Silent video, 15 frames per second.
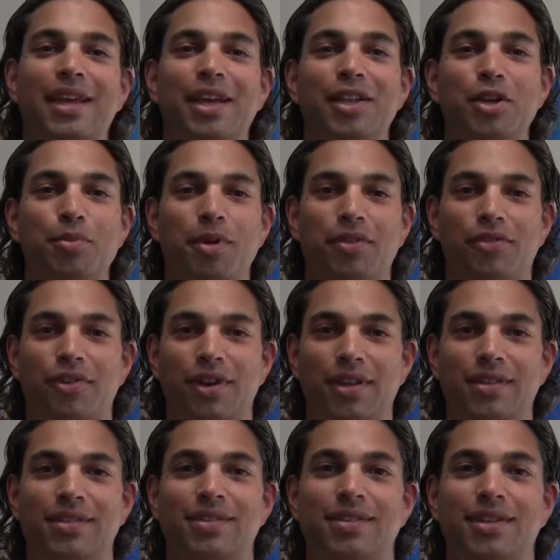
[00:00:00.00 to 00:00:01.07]
Hello my
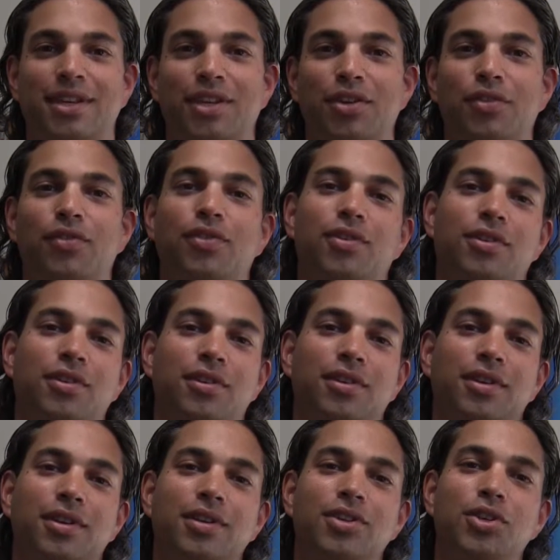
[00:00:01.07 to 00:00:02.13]
friends, thank you for
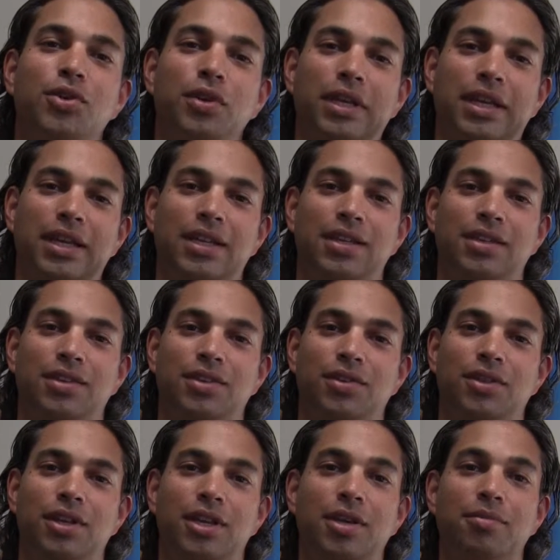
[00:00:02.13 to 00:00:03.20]
tuning in
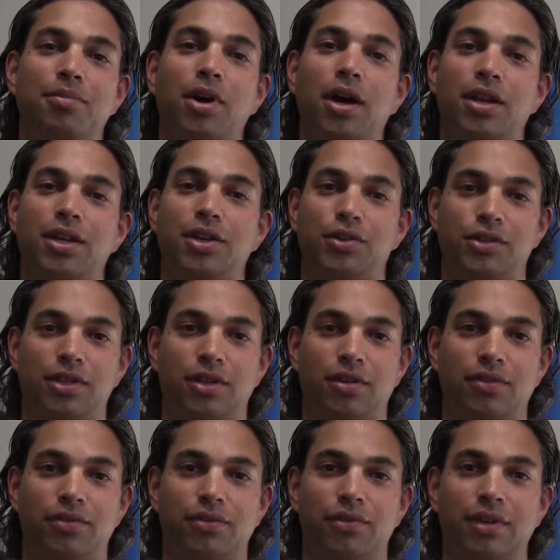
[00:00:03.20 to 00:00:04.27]
to the Embody
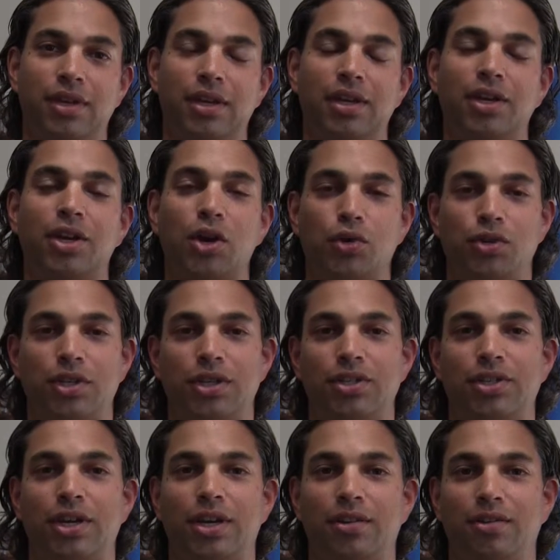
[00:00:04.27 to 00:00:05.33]
Yourself coaching
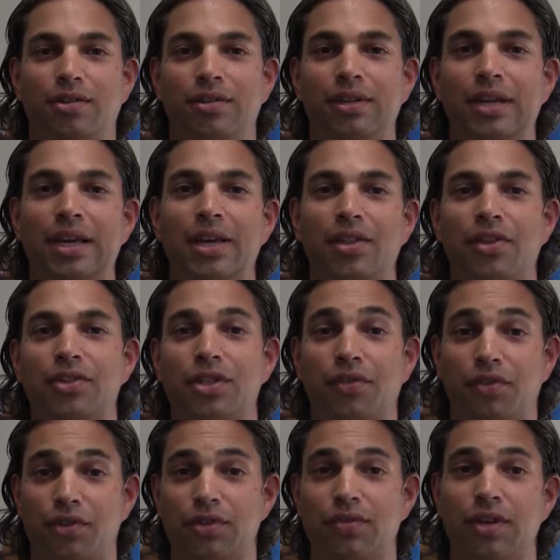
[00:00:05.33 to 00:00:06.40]
channel. This is the
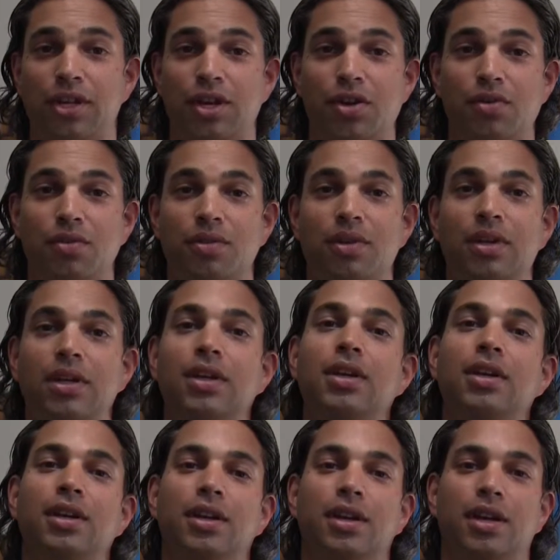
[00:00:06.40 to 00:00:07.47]
first video
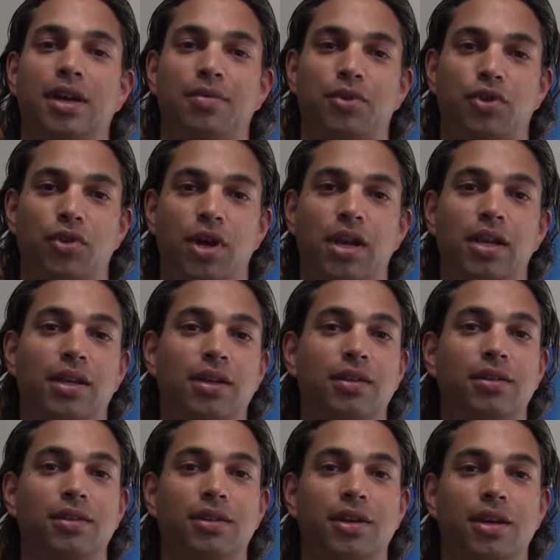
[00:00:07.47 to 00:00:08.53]
I'm creating,
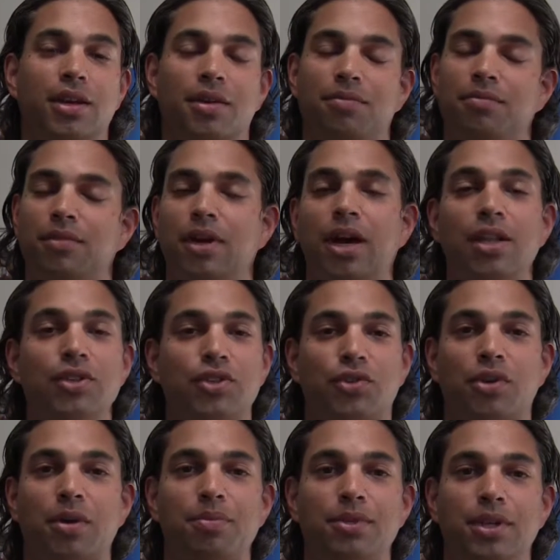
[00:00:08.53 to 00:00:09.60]

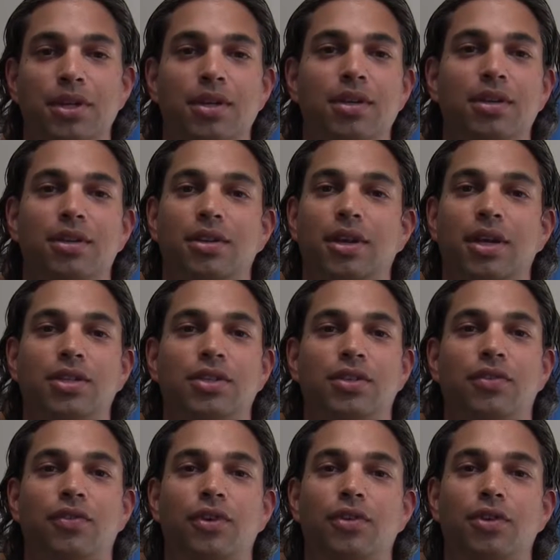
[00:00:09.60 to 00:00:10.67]
unscripted. I
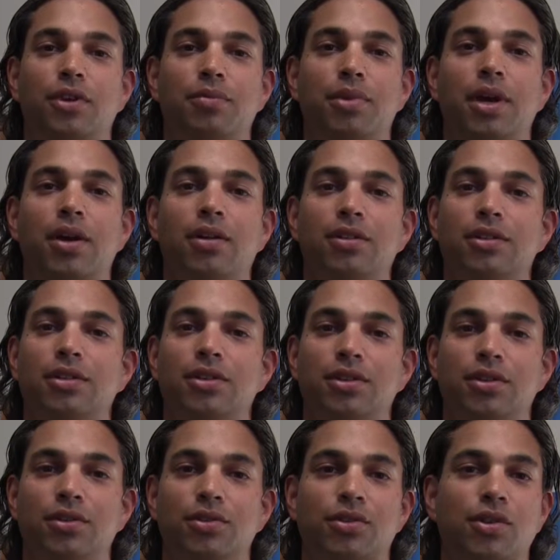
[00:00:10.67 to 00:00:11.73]
just feel compelled
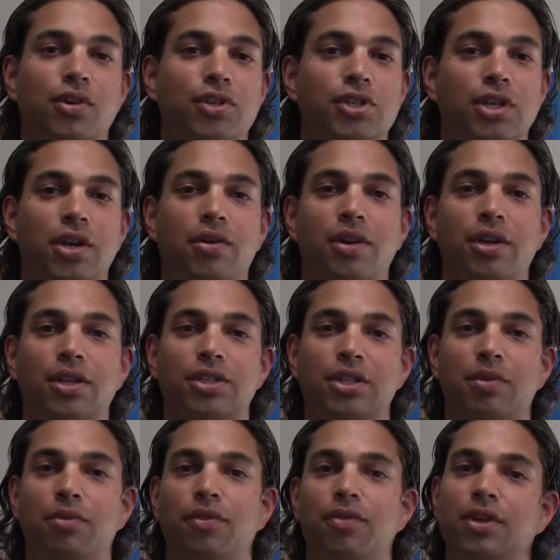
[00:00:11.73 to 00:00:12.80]
to start sharing
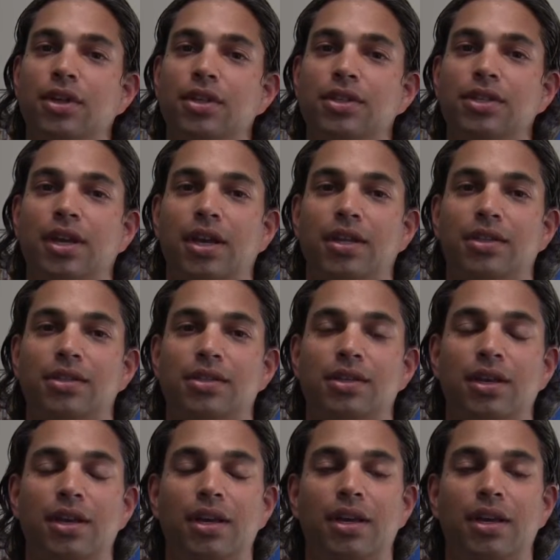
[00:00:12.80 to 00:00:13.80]
some of the insights